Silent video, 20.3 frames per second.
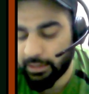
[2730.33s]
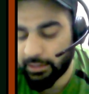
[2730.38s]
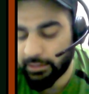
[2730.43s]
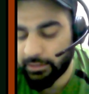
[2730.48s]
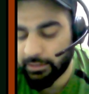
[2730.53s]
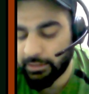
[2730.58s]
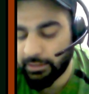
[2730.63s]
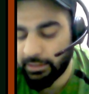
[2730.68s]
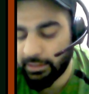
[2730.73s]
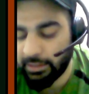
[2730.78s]

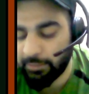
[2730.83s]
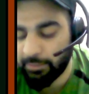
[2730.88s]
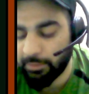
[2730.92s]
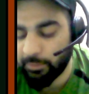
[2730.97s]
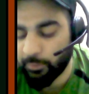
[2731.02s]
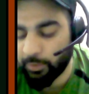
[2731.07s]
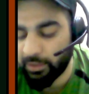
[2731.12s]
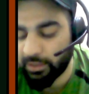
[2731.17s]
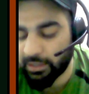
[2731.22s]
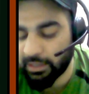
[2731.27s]

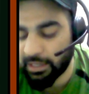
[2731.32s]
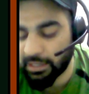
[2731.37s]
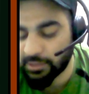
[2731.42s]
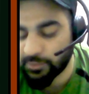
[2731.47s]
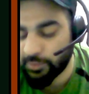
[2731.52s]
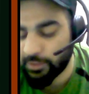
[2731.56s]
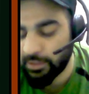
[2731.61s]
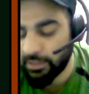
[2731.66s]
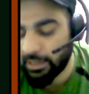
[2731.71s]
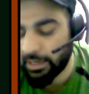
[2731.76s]
label 1 class
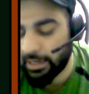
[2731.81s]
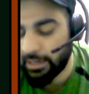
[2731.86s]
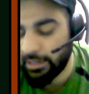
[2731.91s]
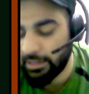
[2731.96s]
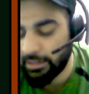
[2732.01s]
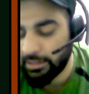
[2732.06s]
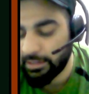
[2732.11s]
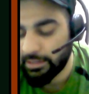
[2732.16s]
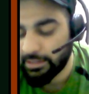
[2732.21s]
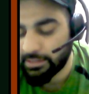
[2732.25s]
1 and
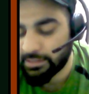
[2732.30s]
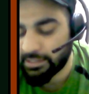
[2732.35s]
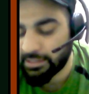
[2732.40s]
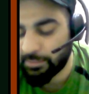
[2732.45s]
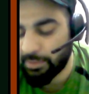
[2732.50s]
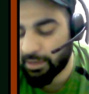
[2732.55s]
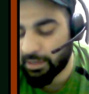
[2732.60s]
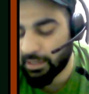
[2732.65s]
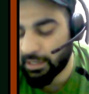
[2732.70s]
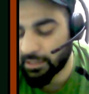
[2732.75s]

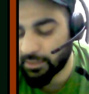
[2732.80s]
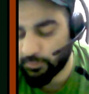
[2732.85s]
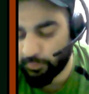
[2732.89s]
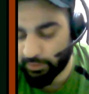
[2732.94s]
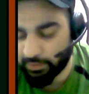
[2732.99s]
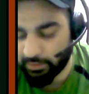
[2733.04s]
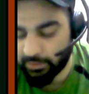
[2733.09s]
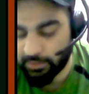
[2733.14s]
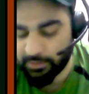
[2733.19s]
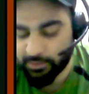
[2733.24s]
sigma class
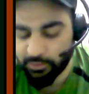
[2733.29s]
1.